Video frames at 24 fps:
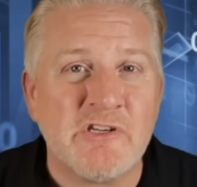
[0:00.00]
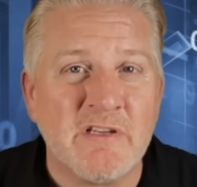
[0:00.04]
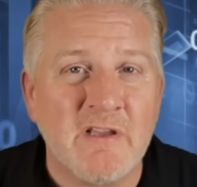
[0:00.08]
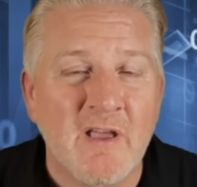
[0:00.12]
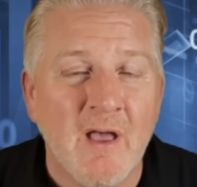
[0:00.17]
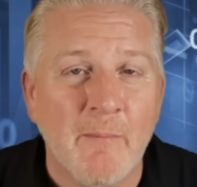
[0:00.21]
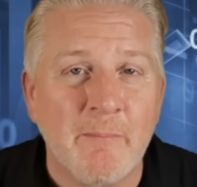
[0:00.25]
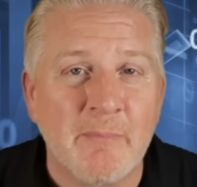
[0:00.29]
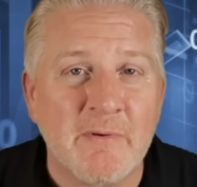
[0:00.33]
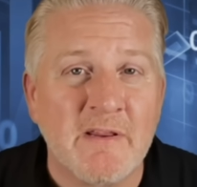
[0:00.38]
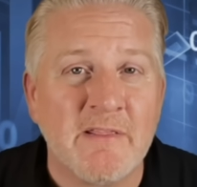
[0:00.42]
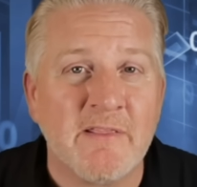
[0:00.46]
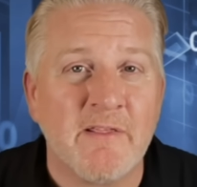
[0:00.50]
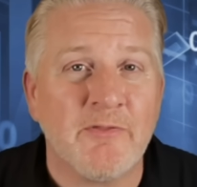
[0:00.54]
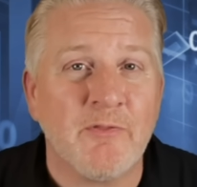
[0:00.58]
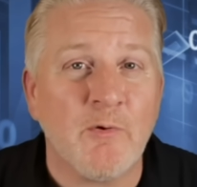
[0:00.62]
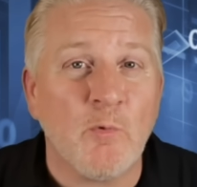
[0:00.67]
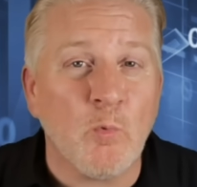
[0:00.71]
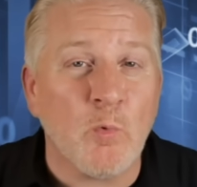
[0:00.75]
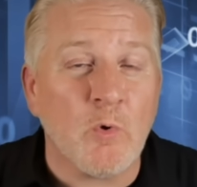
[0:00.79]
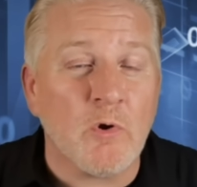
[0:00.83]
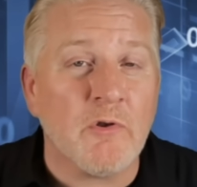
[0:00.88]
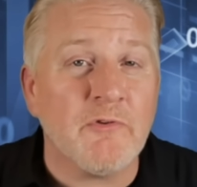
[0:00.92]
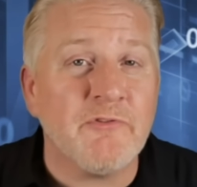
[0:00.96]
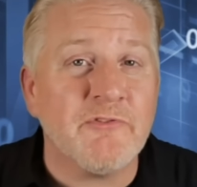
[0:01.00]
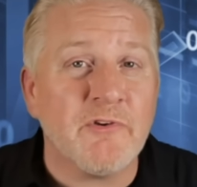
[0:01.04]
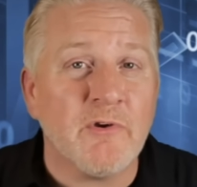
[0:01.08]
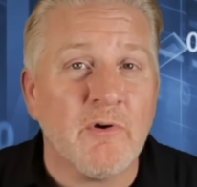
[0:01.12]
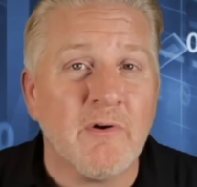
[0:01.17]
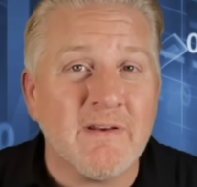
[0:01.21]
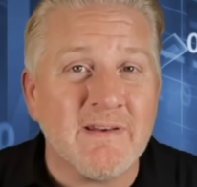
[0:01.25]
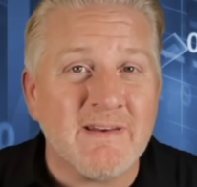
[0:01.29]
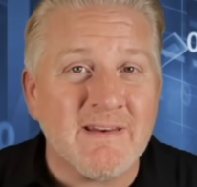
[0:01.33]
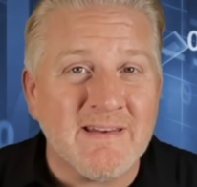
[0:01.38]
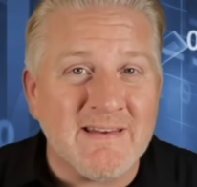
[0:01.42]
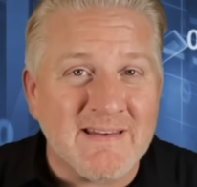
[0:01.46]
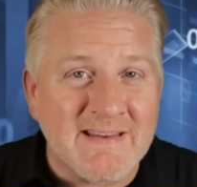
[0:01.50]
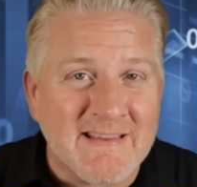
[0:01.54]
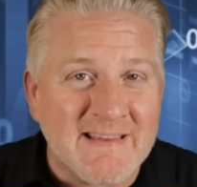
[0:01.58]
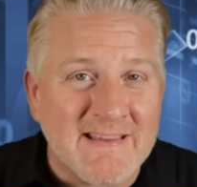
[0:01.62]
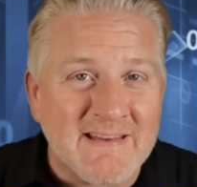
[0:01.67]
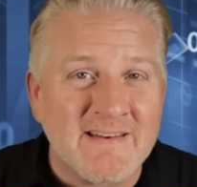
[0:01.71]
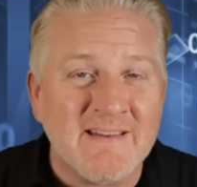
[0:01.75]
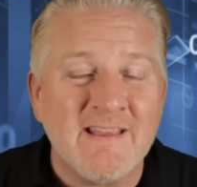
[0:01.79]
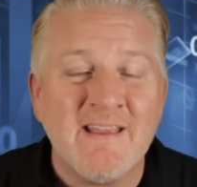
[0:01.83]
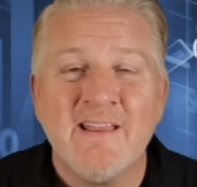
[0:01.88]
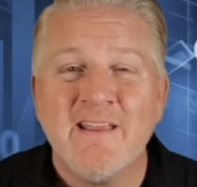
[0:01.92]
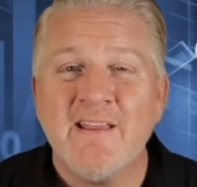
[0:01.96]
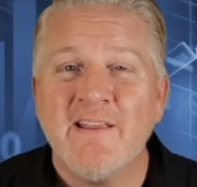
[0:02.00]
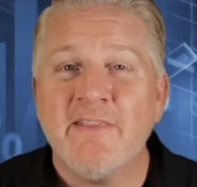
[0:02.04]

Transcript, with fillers: company that the world's going to need,